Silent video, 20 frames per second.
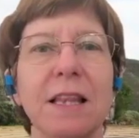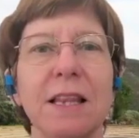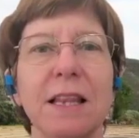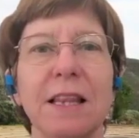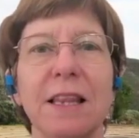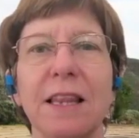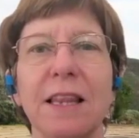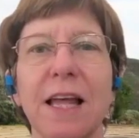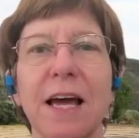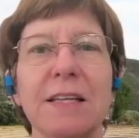
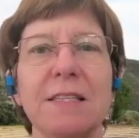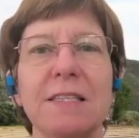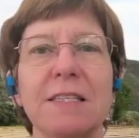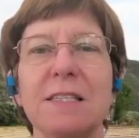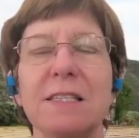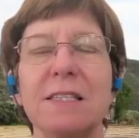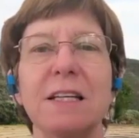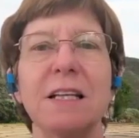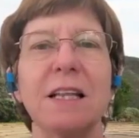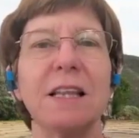
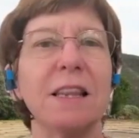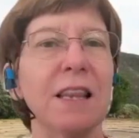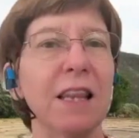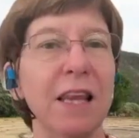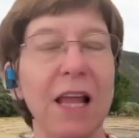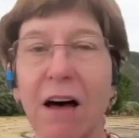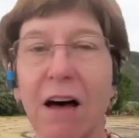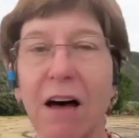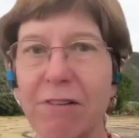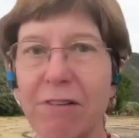
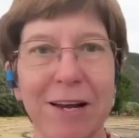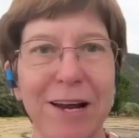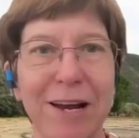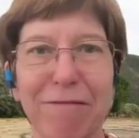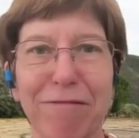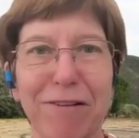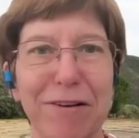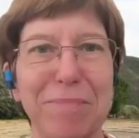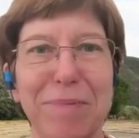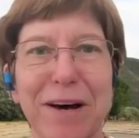love on
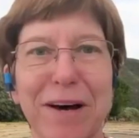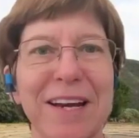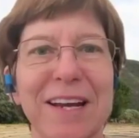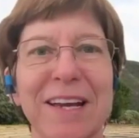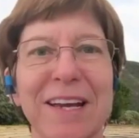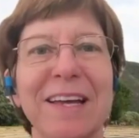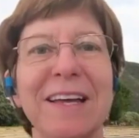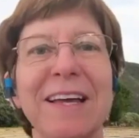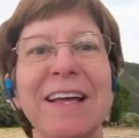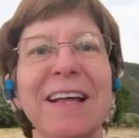
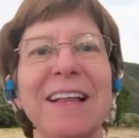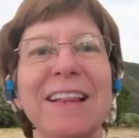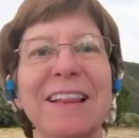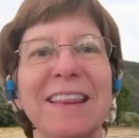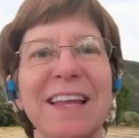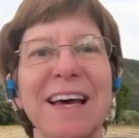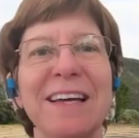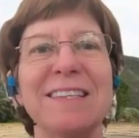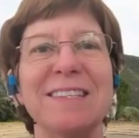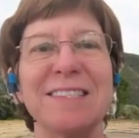everybody.
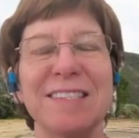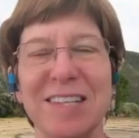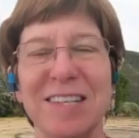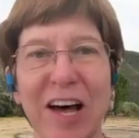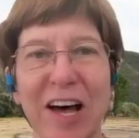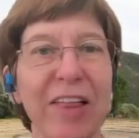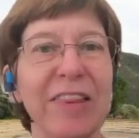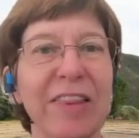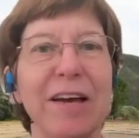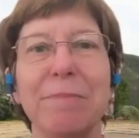Let's
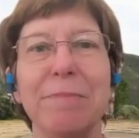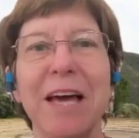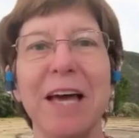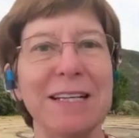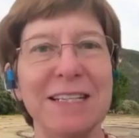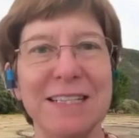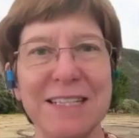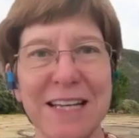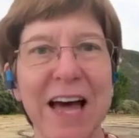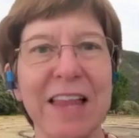tell them
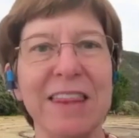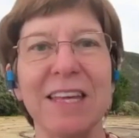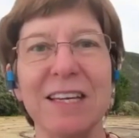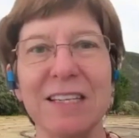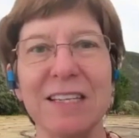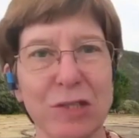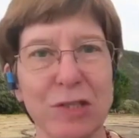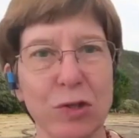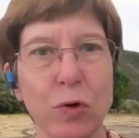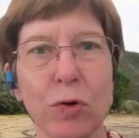that death
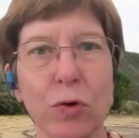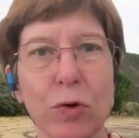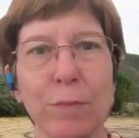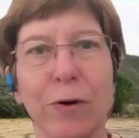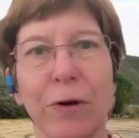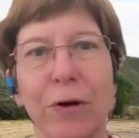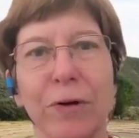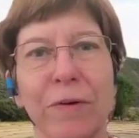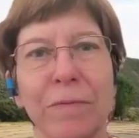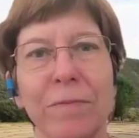is
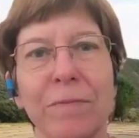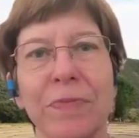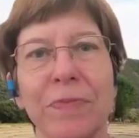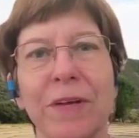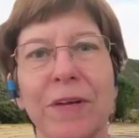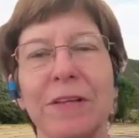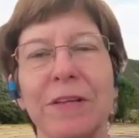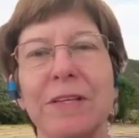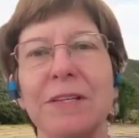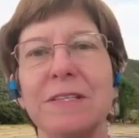normal.
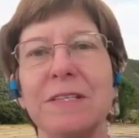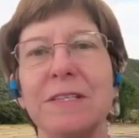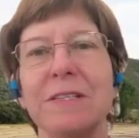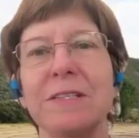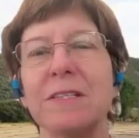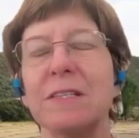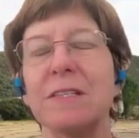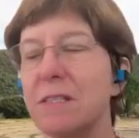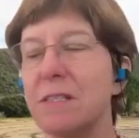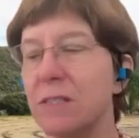This is
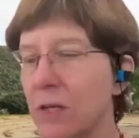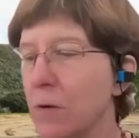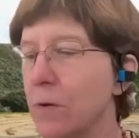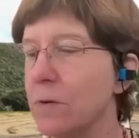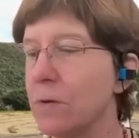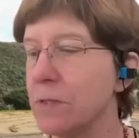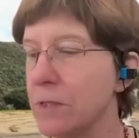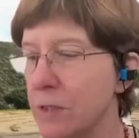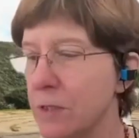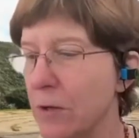so,
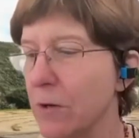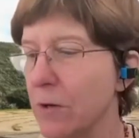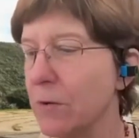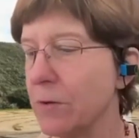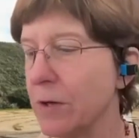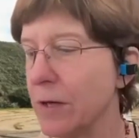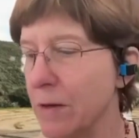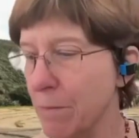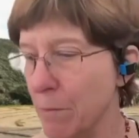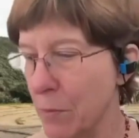so
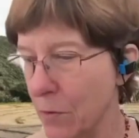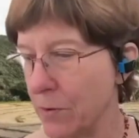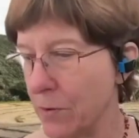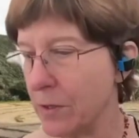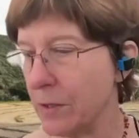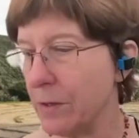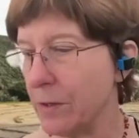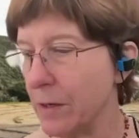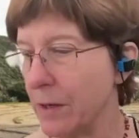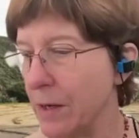
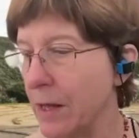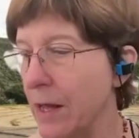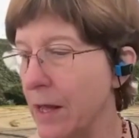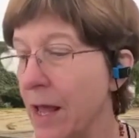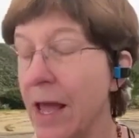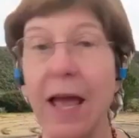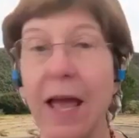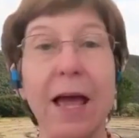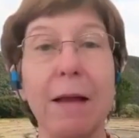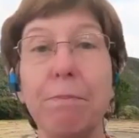important.
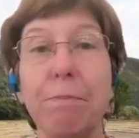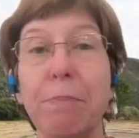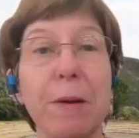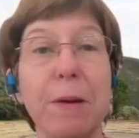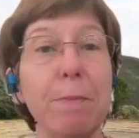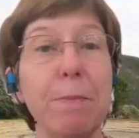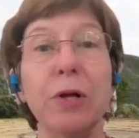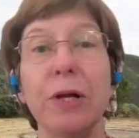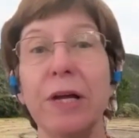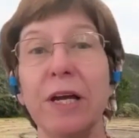And
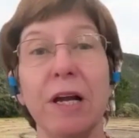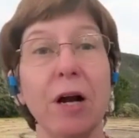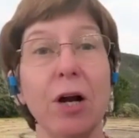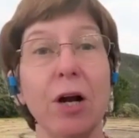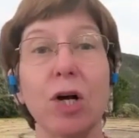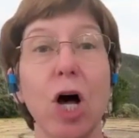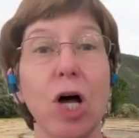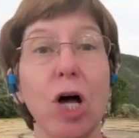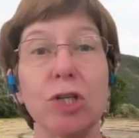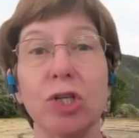people in our
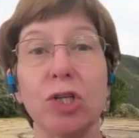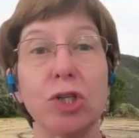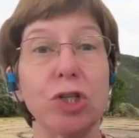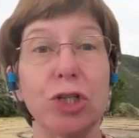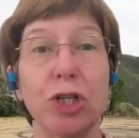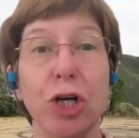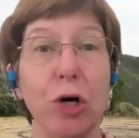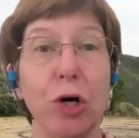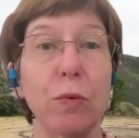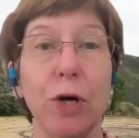culture
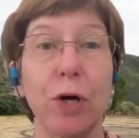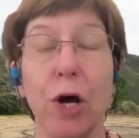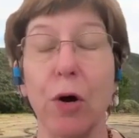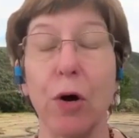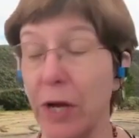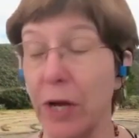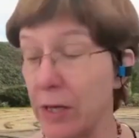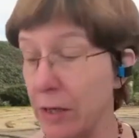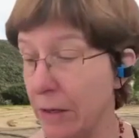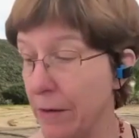don't know it.